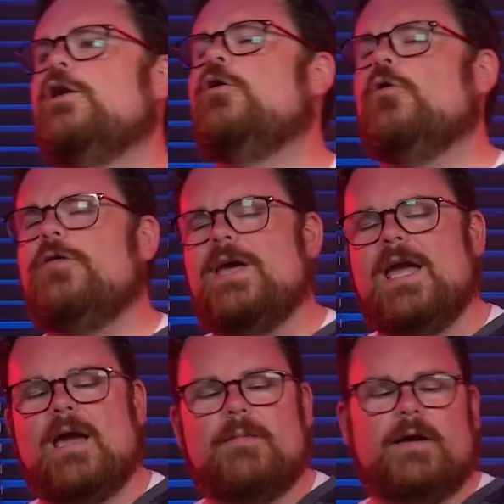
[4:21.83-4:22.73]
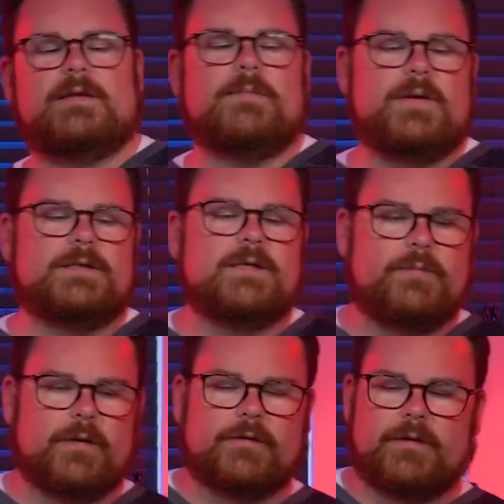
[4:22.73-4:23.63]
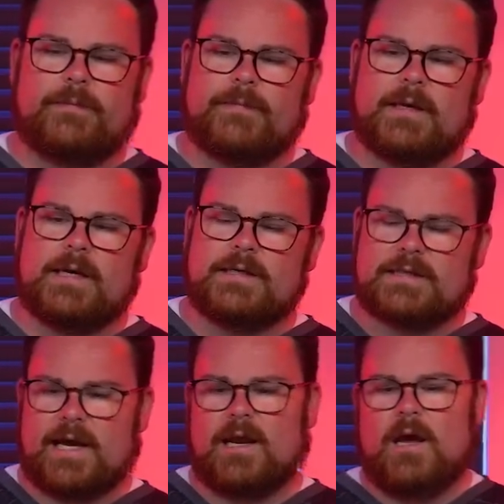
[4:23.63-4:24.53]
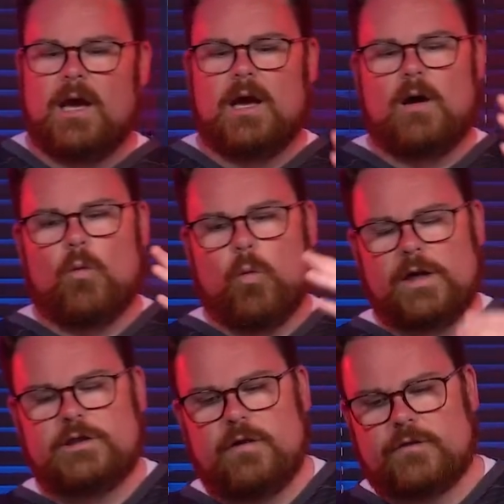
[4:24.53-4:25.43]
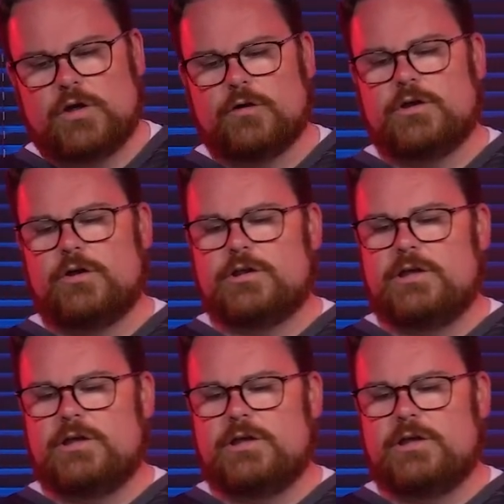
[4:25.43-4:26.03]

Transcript: The cool thing about the PC Builder is that once you've chosen your